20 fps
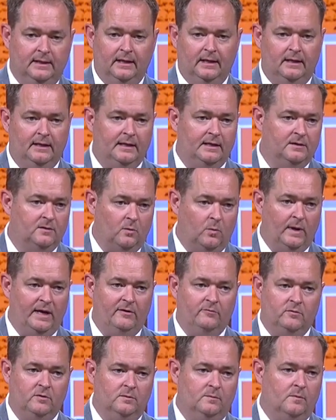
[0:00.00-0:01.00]
In the weight
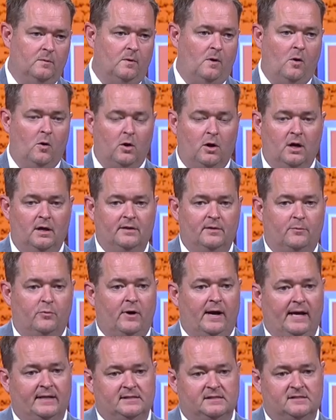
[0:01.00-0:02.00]
room or on the
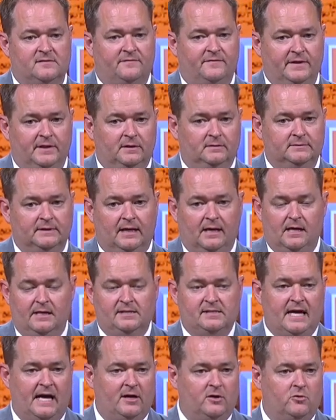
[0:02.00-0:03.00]
practice field. He's
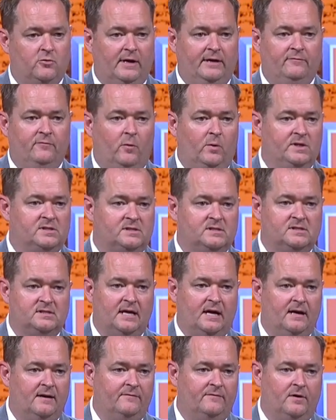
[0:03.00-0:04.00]
got a great voice
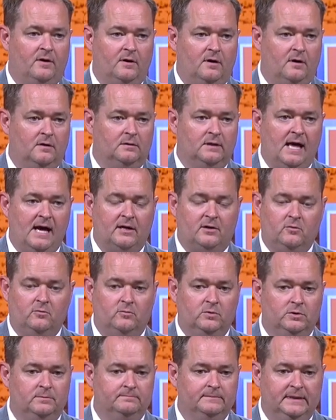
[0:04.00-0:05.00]
inside of our locker
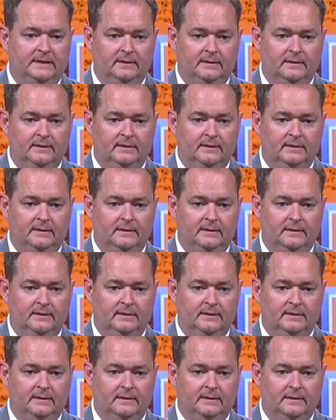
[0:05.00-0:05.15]
room.